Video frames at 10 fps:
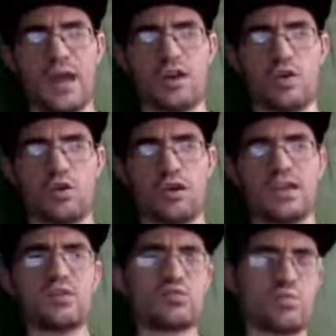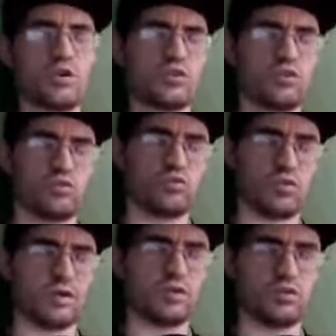Encore. He was more
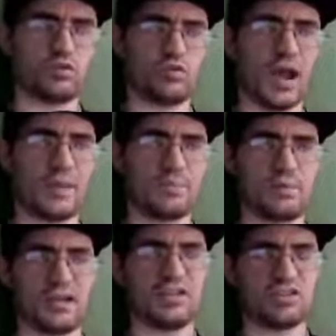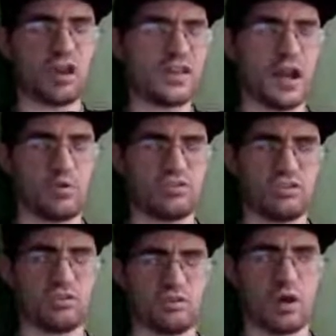into rap, but he saw that I was
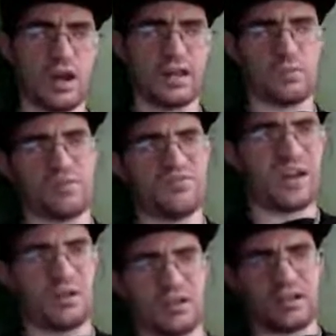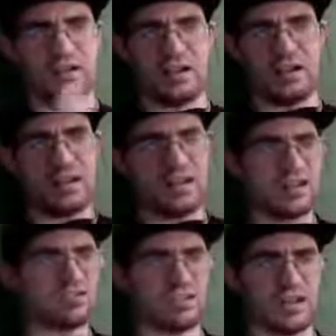into rock, and we found a
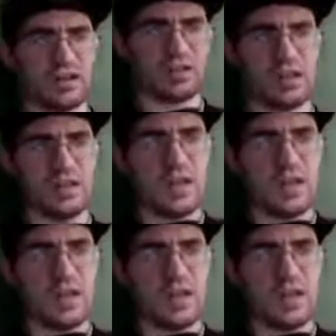connection there.